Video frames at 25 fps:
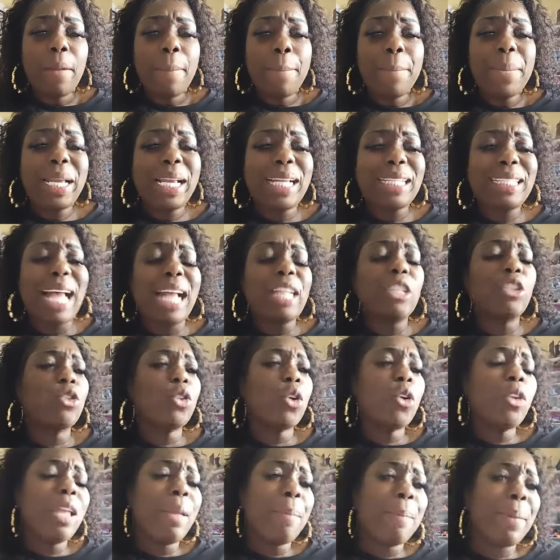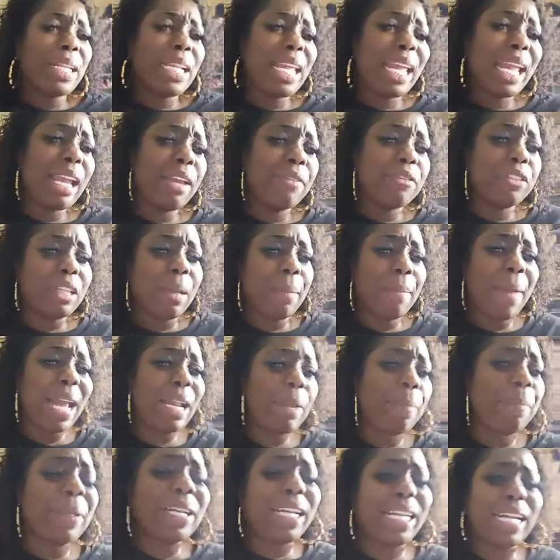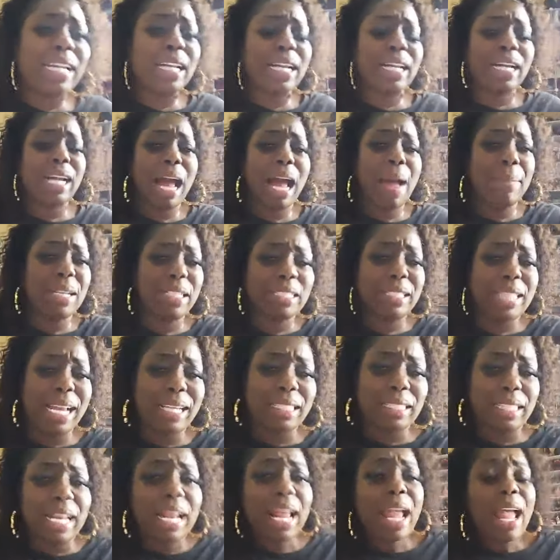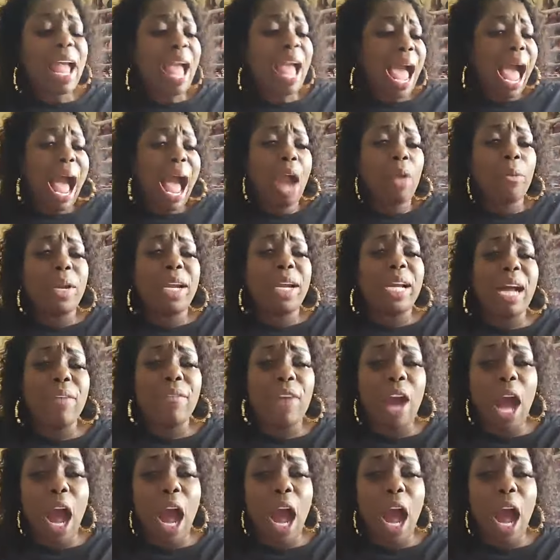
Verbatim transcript: Because I truly believe, somebody put it in the comment section, I recover